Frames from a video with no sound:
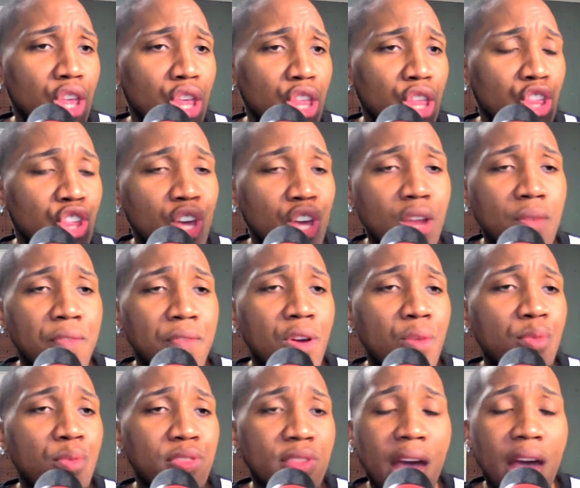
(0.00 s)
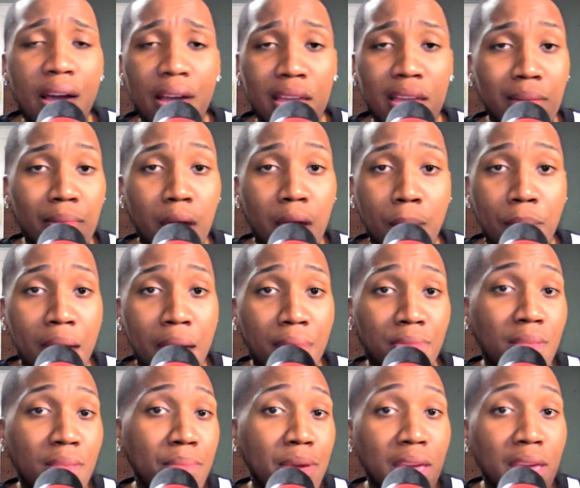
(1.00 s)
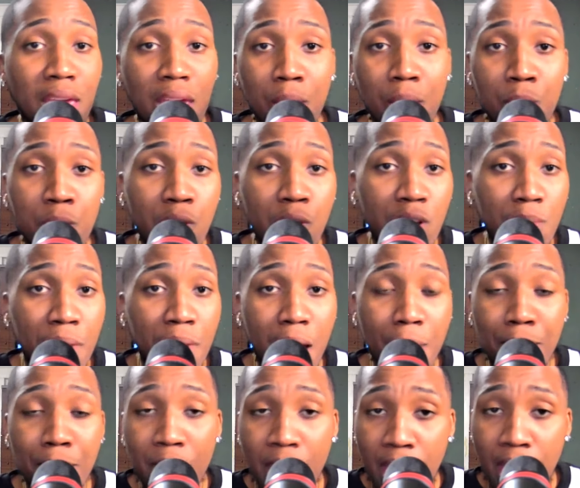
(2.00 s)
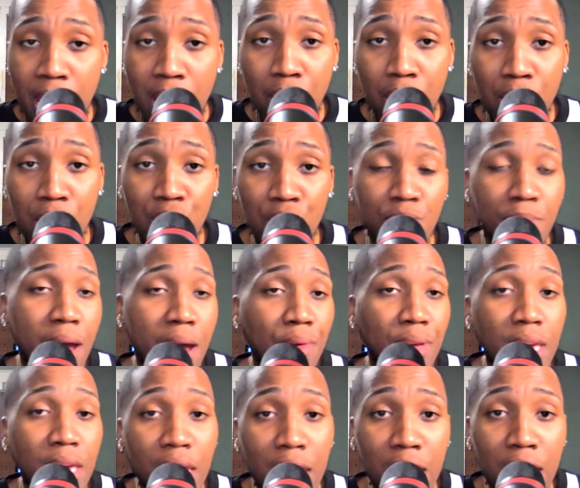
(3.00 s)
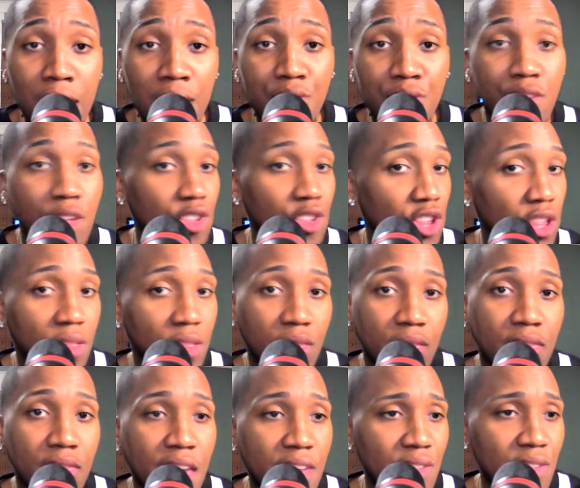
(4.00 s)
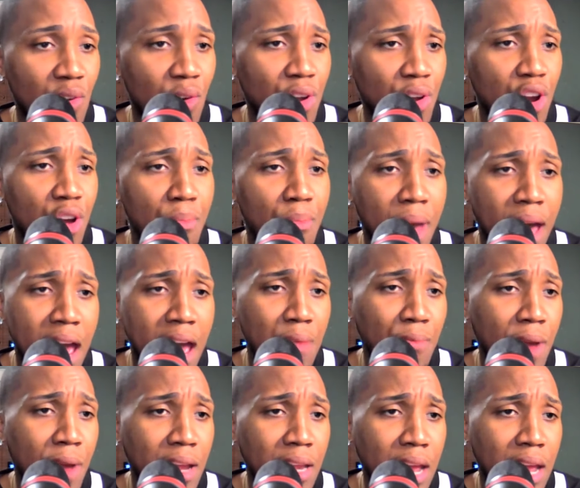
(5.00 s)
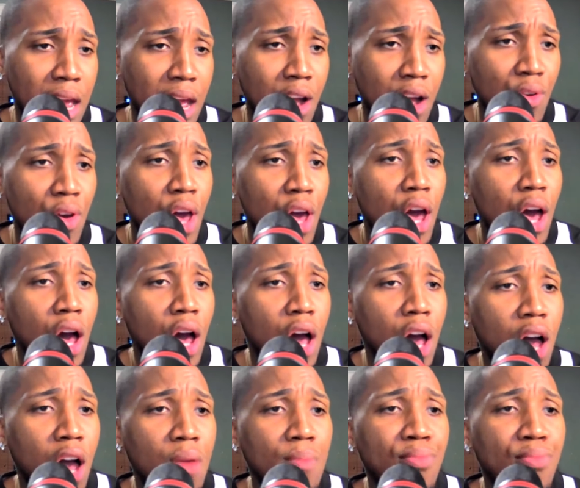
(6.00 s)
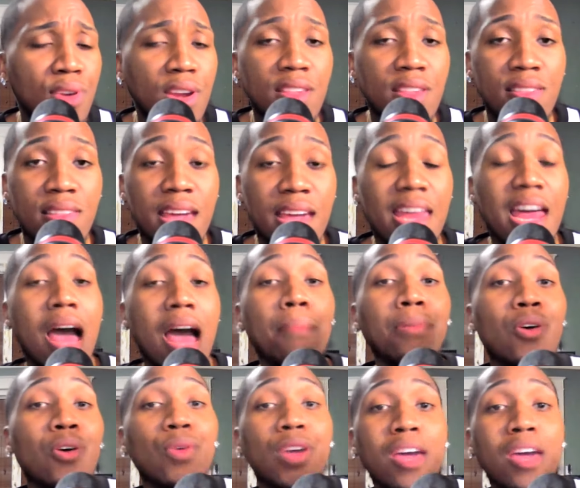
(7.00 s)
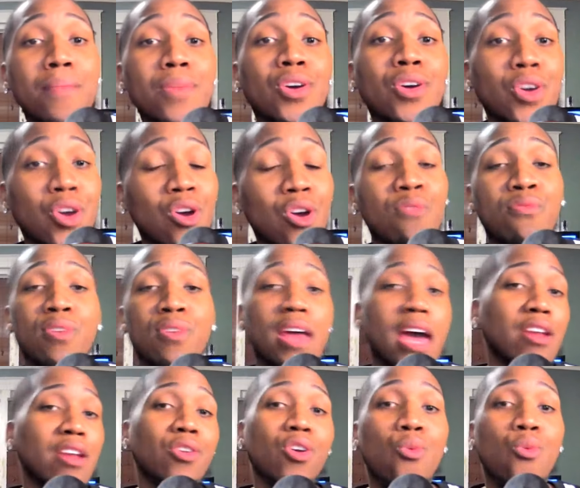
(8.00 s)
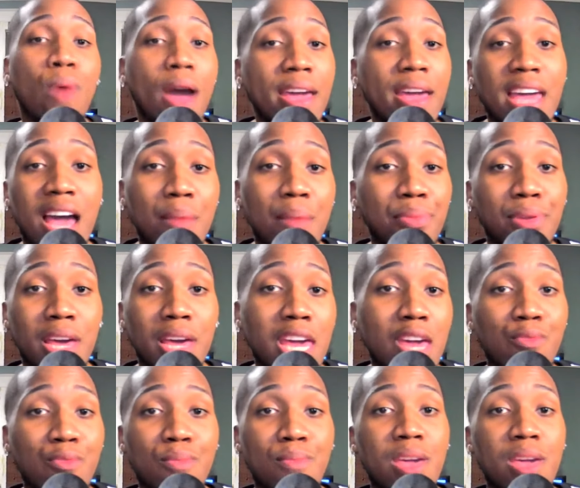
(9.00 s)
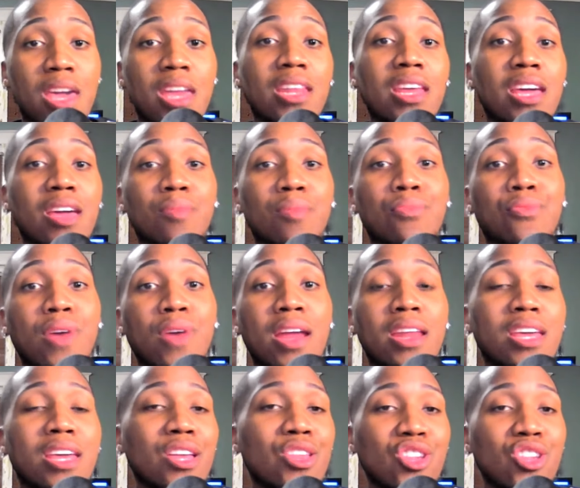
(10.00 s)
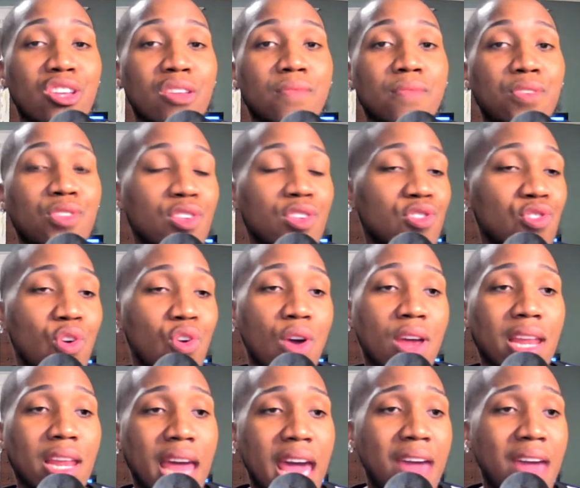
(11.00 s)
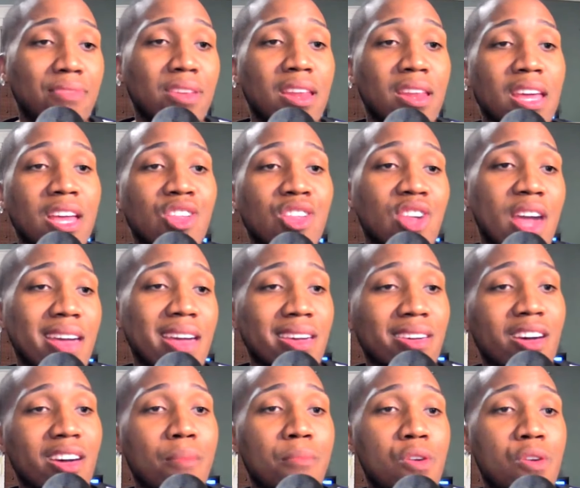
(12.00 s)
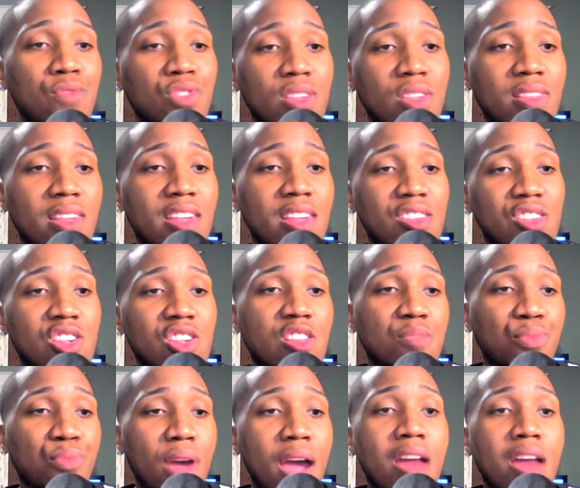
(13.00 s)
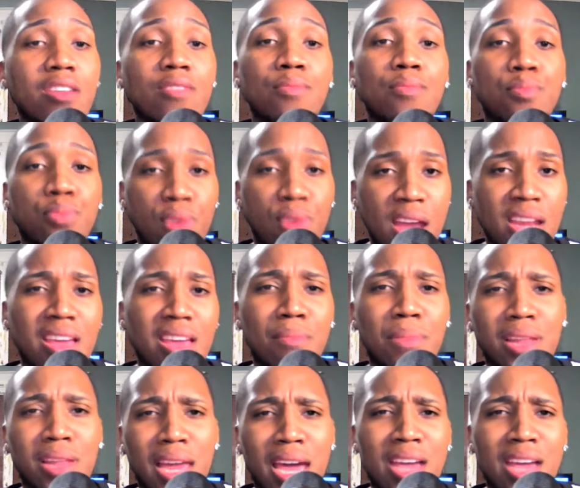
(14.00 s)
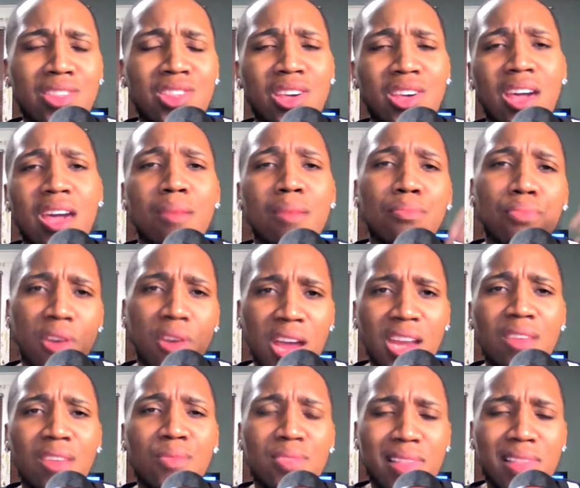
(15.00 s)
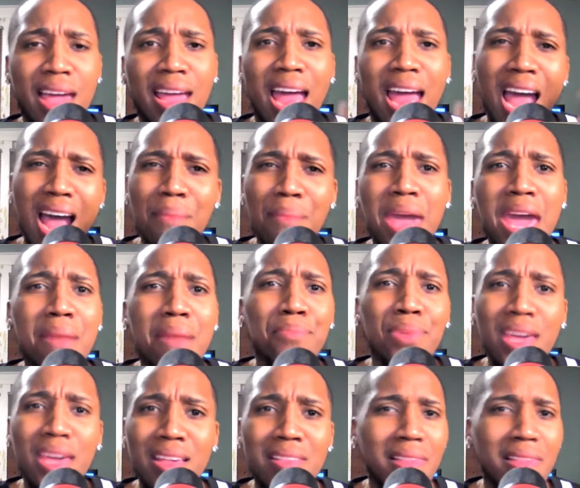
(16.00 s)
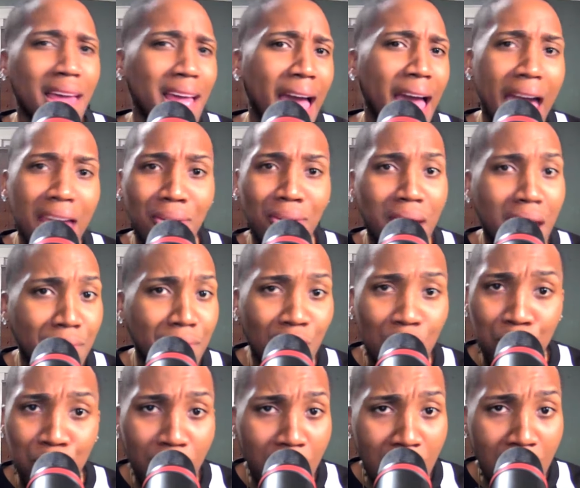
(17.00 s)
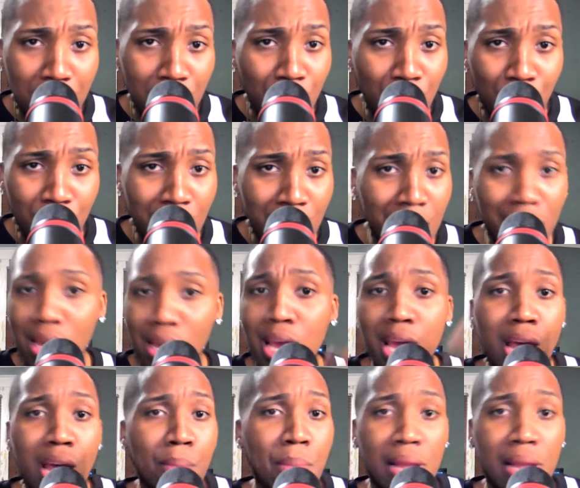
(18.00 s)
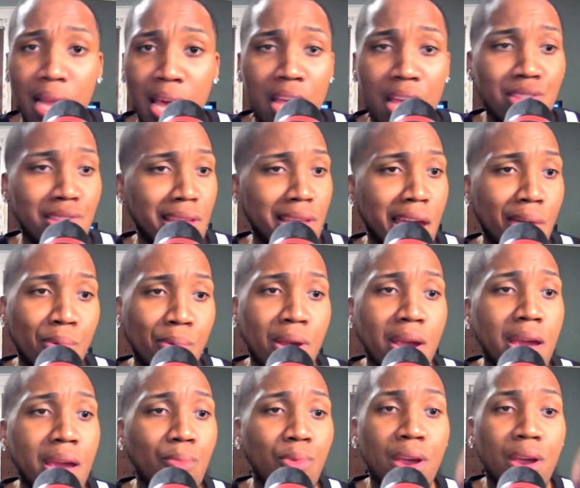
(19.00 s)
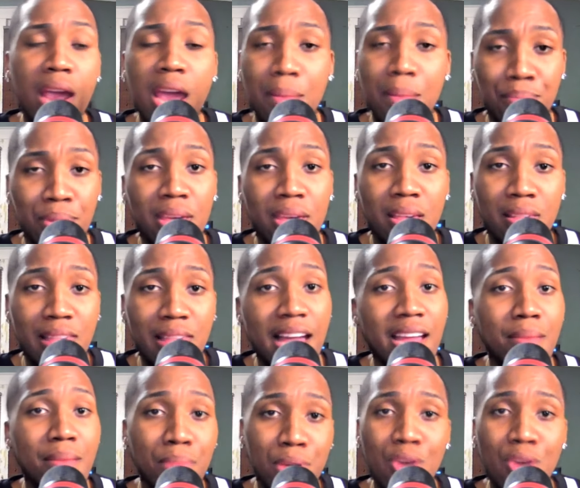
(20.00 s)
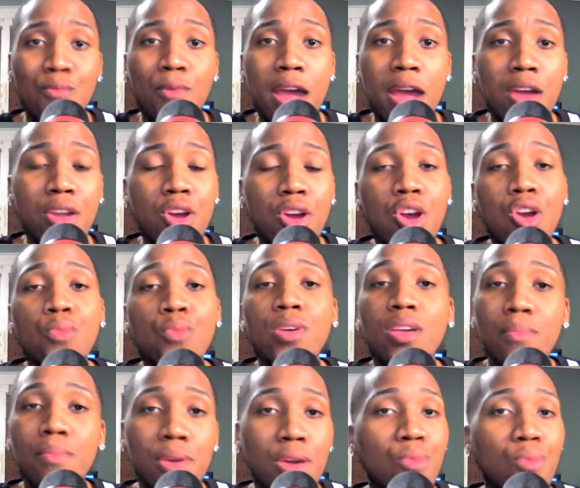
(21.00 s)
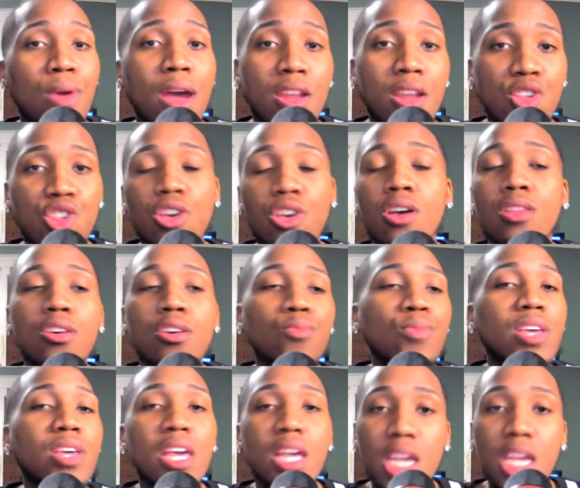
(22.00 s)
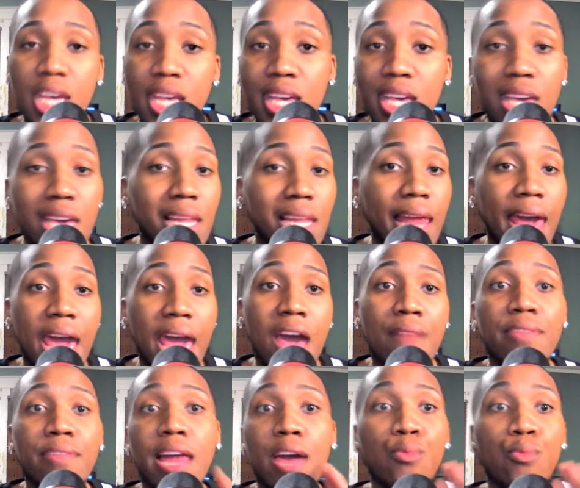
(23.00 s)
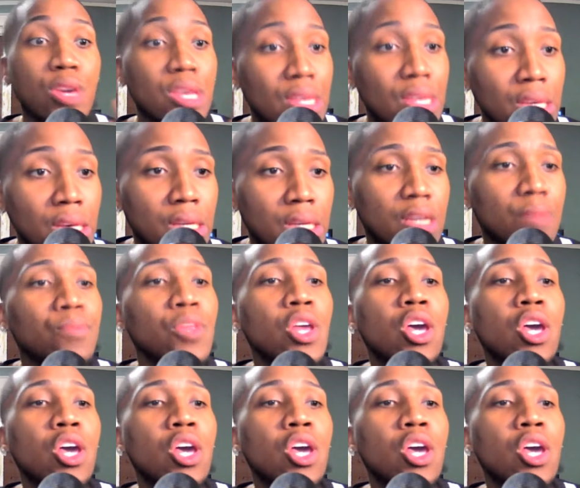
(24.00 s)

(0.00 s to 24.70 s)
Jennifer was talking about the big M word, about marriage, about kids, that she, that's on her mind right now. Um, Britta said, I'm gonna get me a girlfriend. I don't know why y'all playing with me. And then Brandi and Jennifer just started laughing. And then Jackie come on. She says that she's proud of Brandi and Malaysia. And Brandi was like, I'm at peace. Like, I don't have no problem with Malaysia. Like, we're we're at peace. I can be around her, we can be around each other, we can kiki and laugh, like we good.